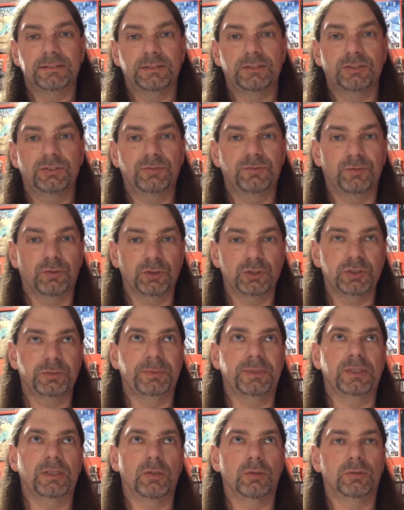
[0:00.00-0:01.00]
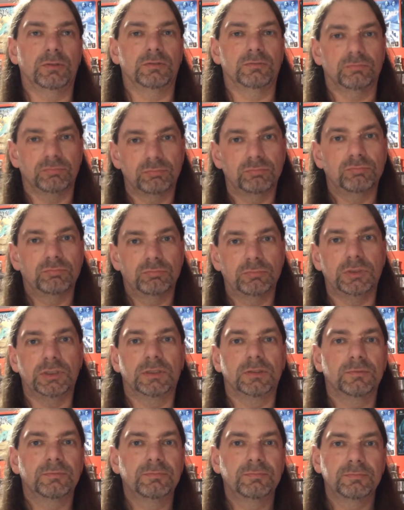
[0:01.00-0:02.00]
forcing me to go and, you know,
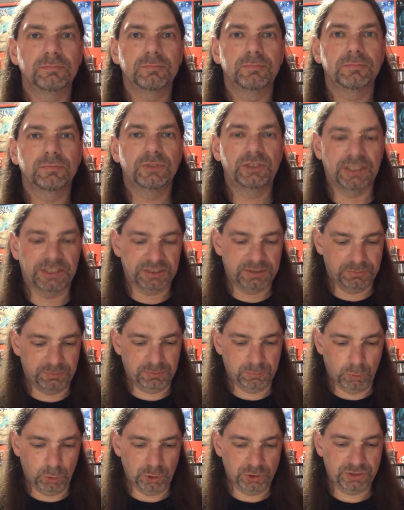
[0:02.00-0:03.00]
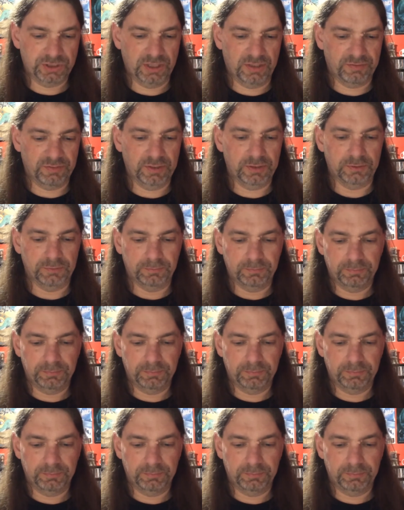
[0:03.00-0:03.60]
check some more stuff out.